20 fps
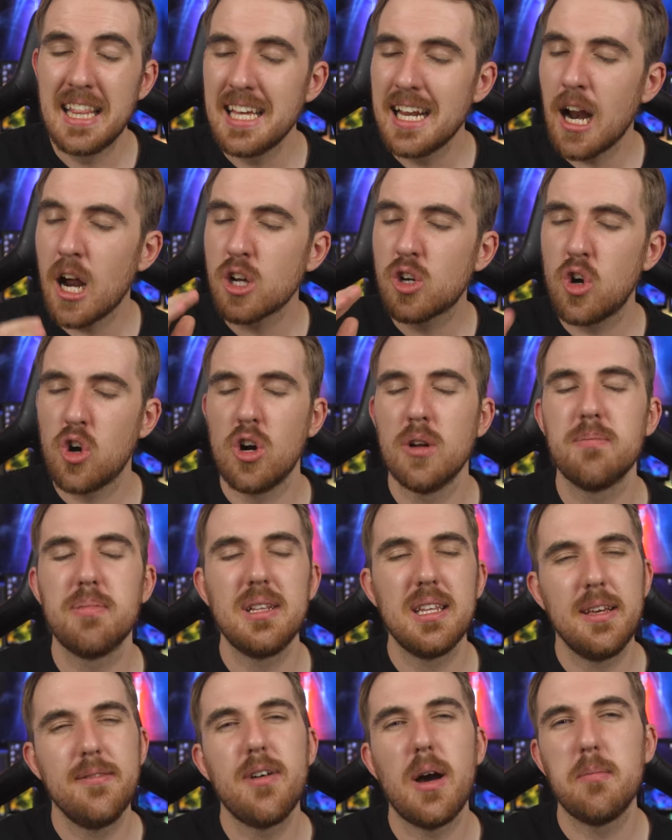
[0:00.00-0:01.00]
And then I can't
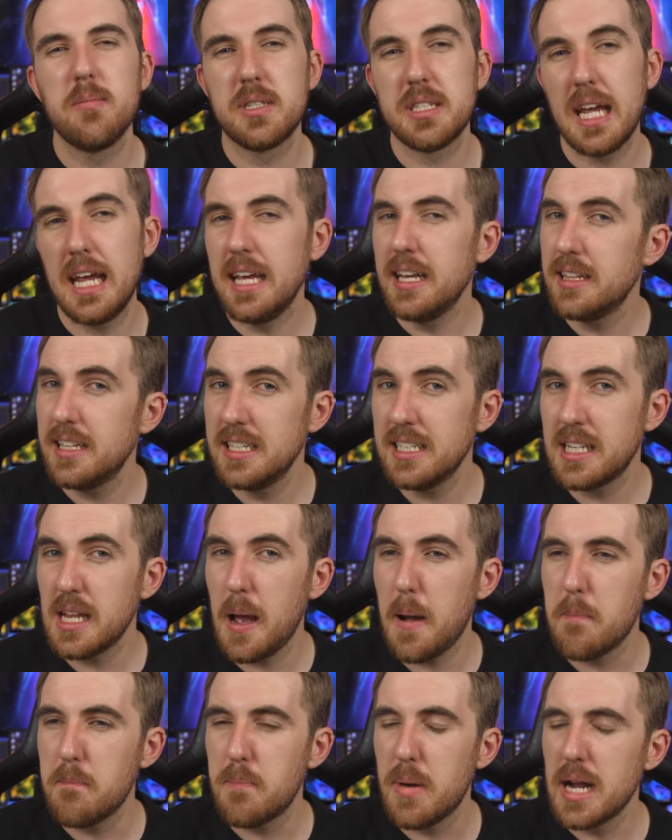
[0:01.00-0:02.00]
believe I'm saying this,
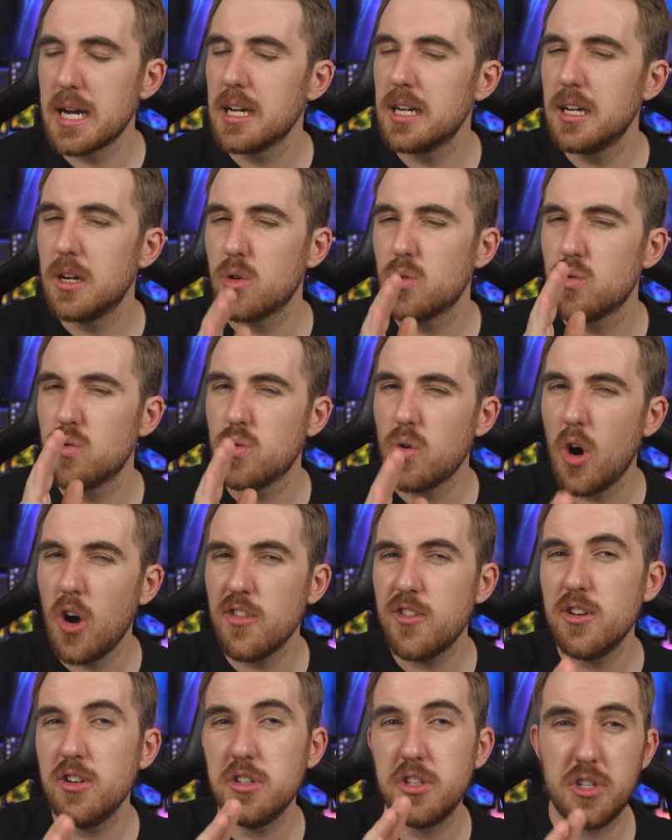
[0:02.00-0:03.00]
but
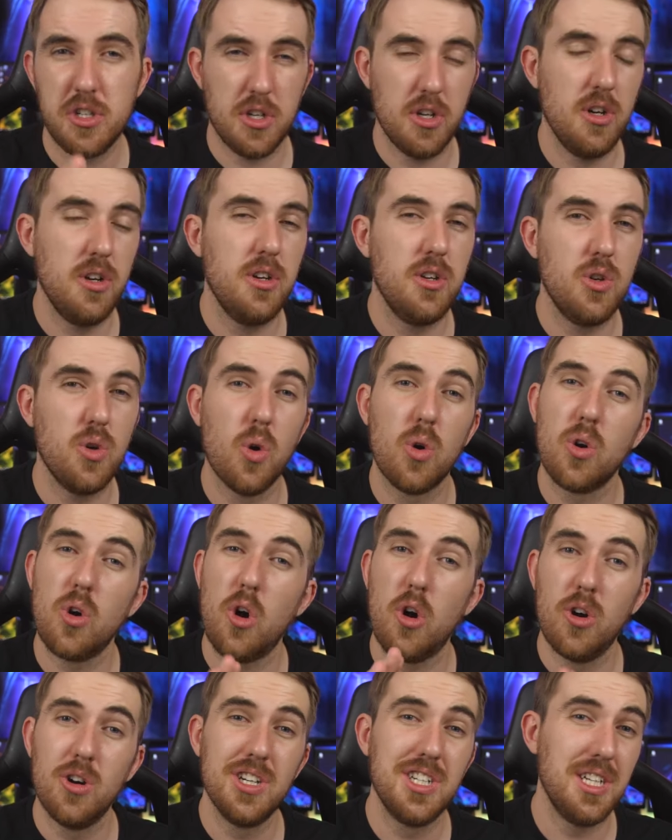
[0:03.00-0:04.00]
rather turn your
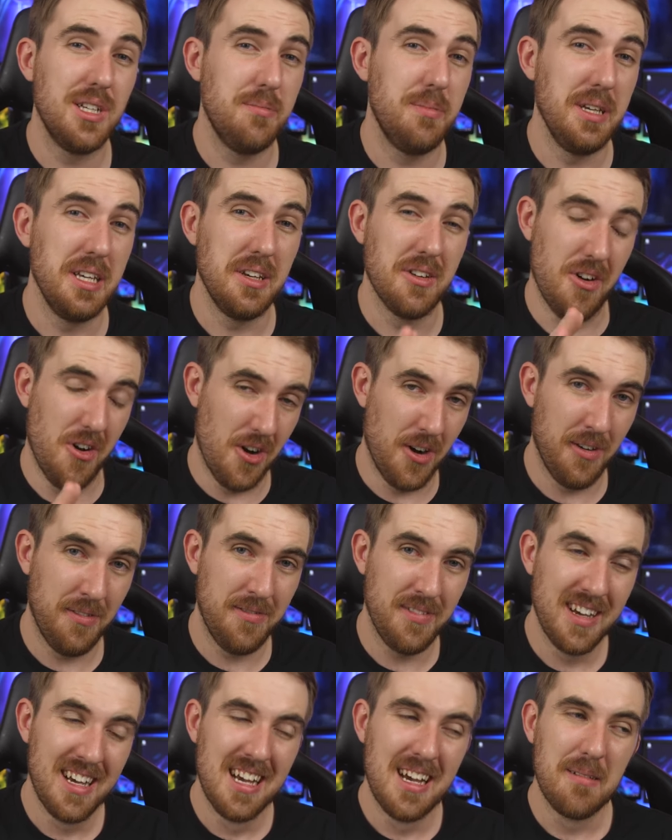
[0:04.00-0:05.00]
RGB
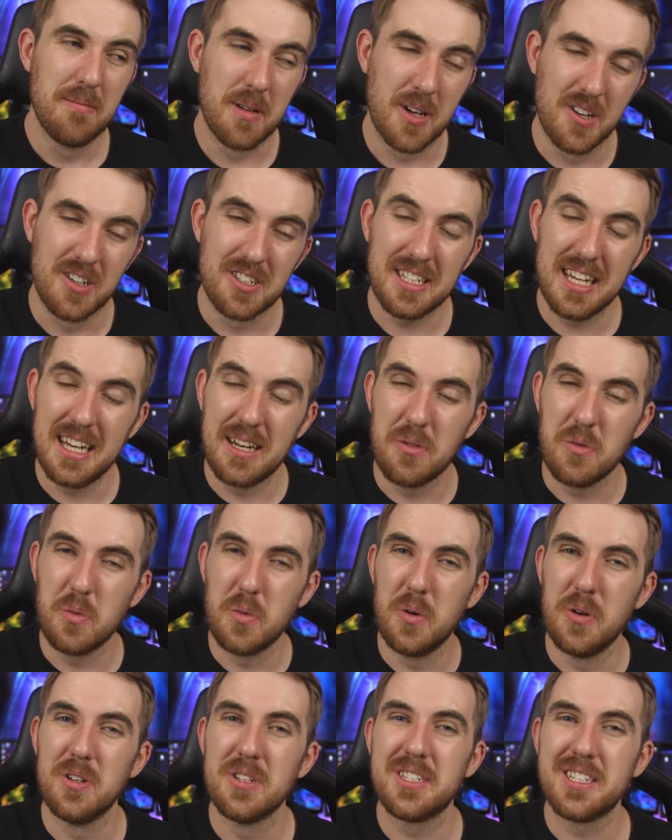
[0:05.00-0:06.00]
off because it
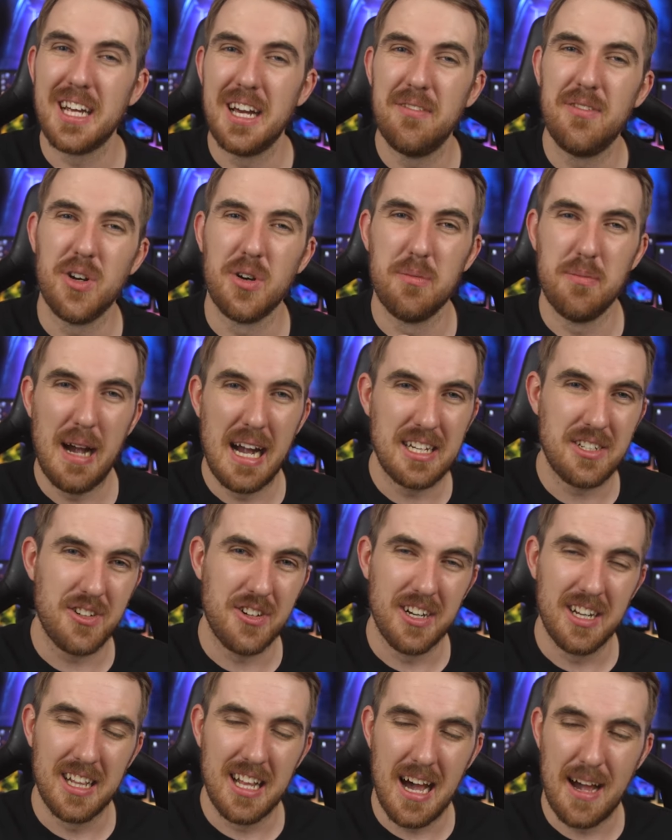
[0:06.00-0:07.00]
will save your
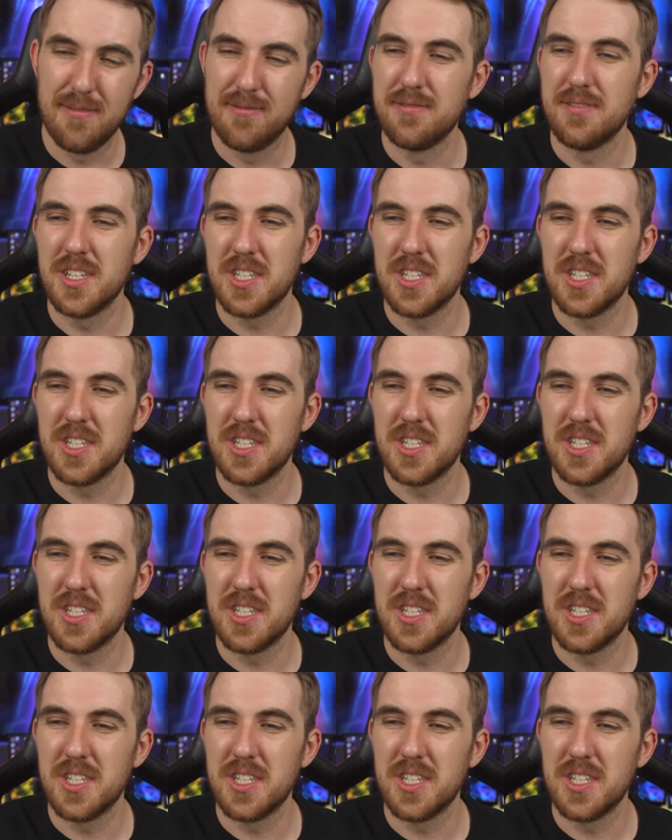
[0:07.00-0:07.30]
battery life.